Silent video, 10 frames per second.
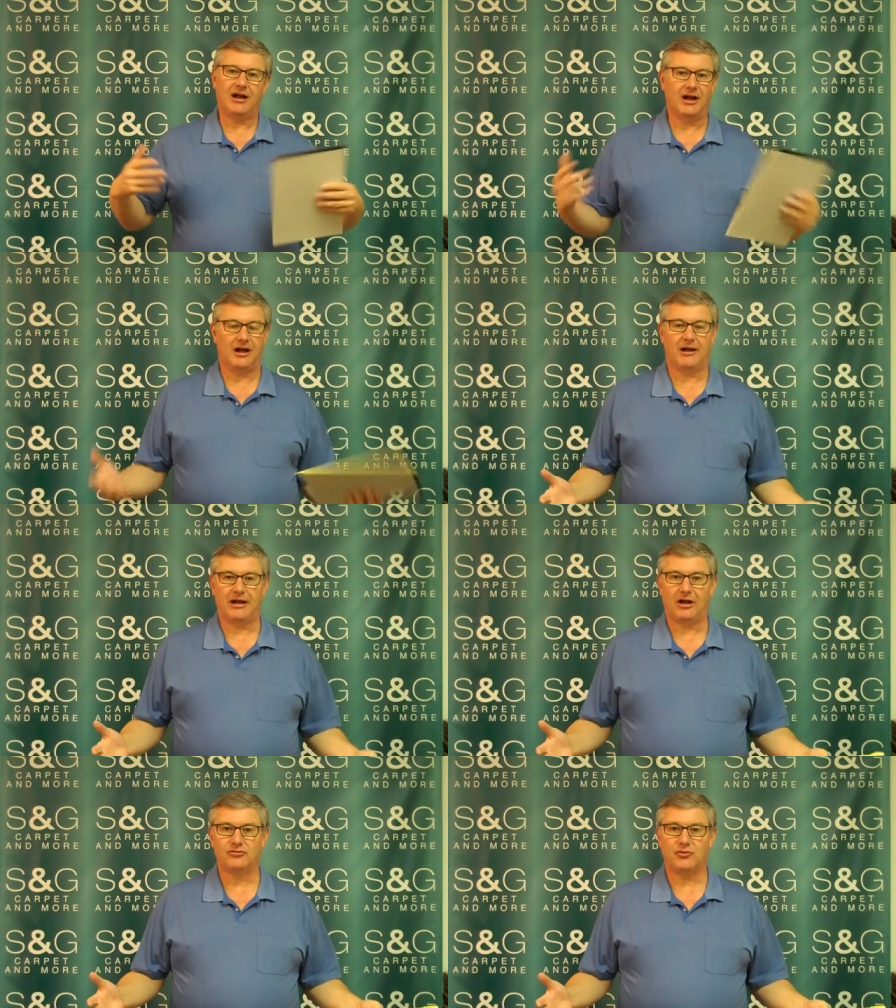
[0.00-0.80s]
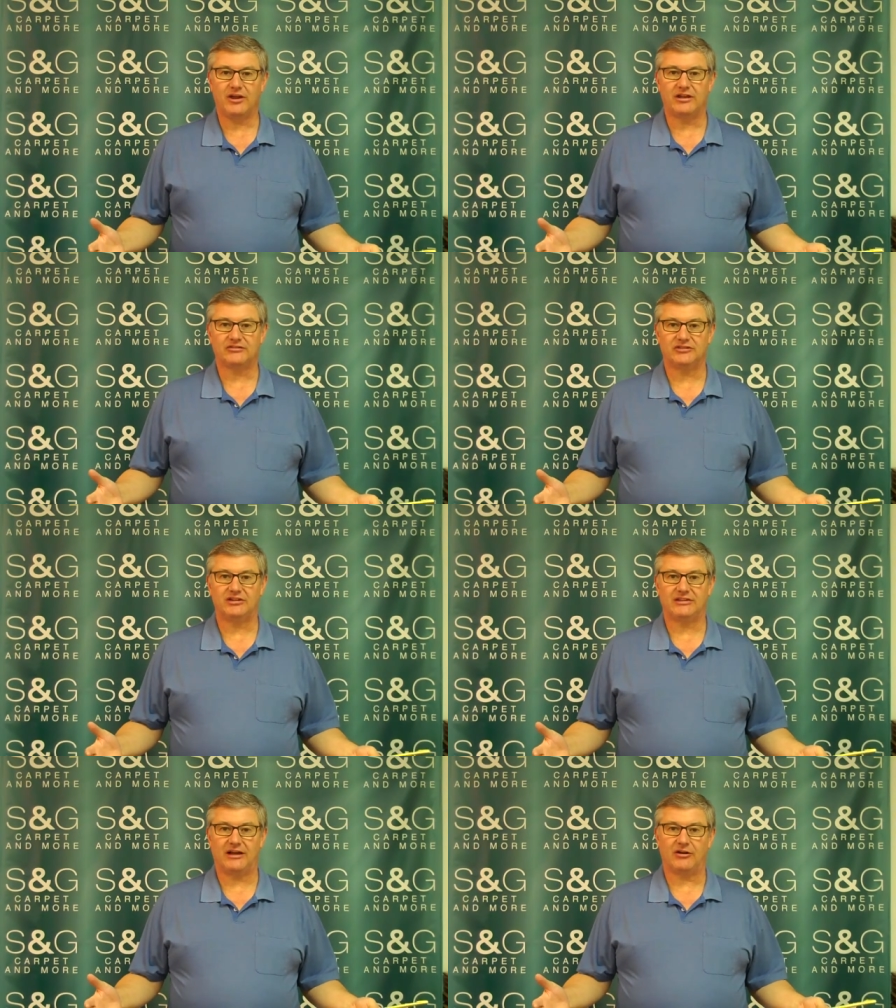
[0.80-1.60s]
Andrea
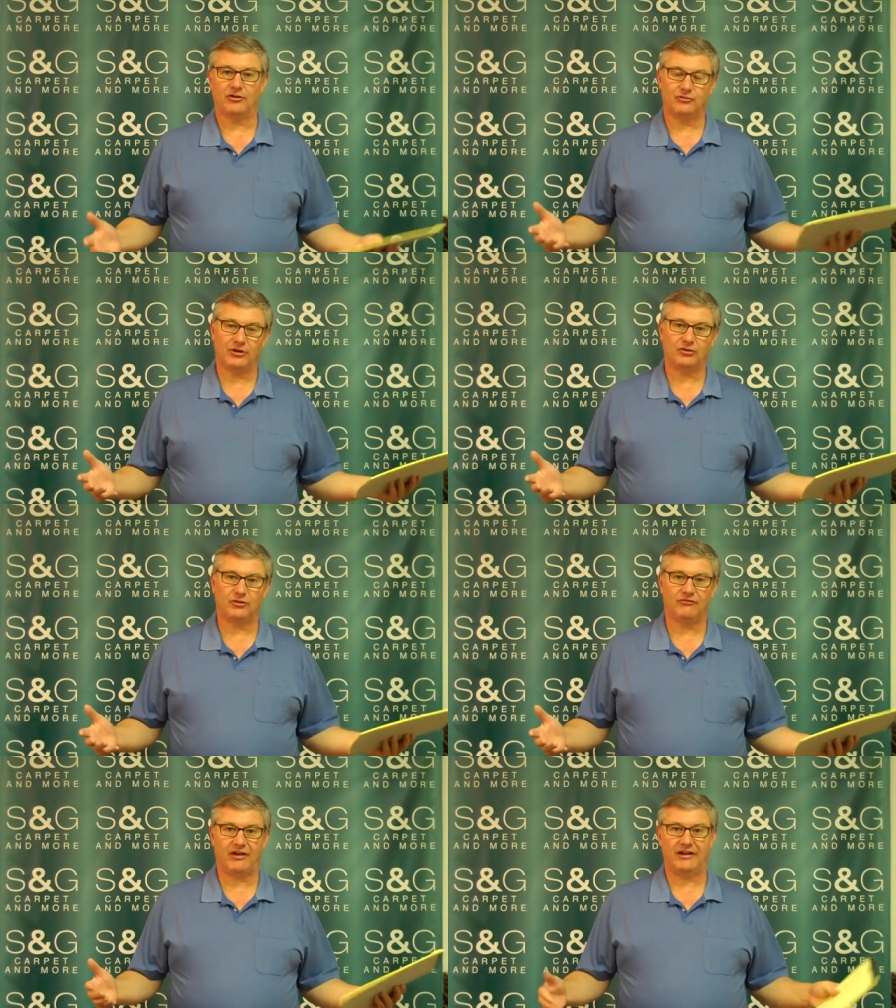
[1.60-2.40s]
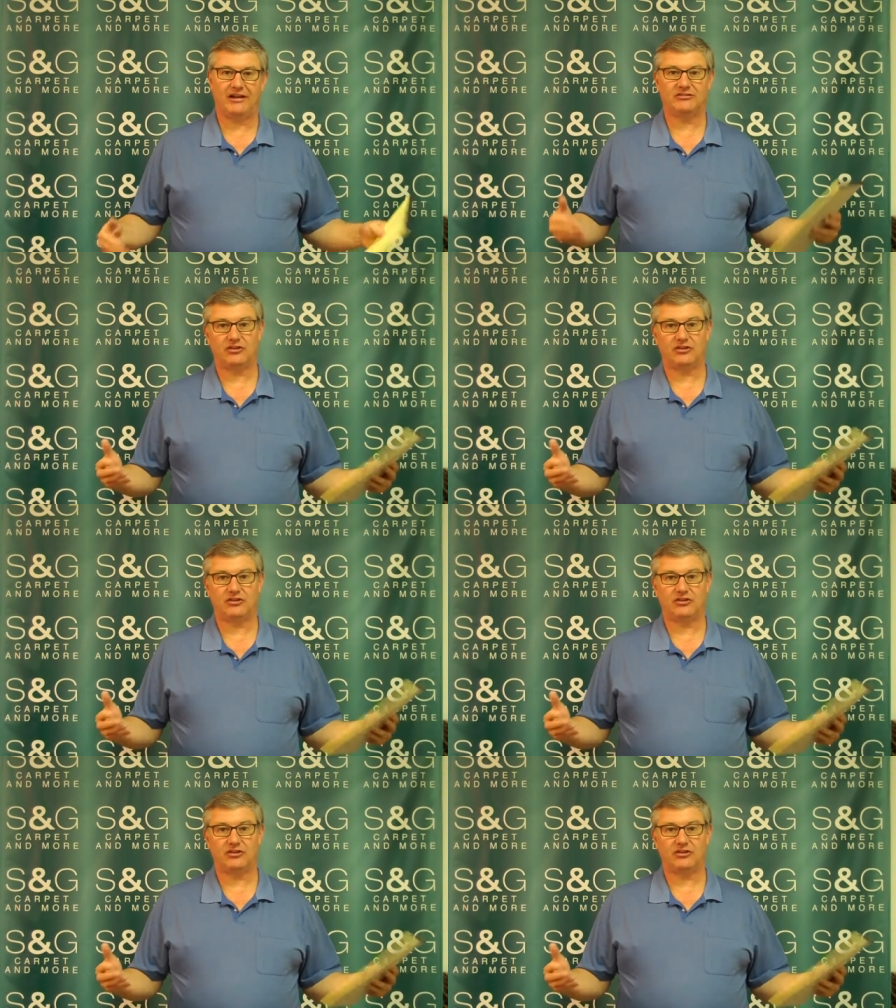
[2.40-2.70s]
sent out, our director of finance,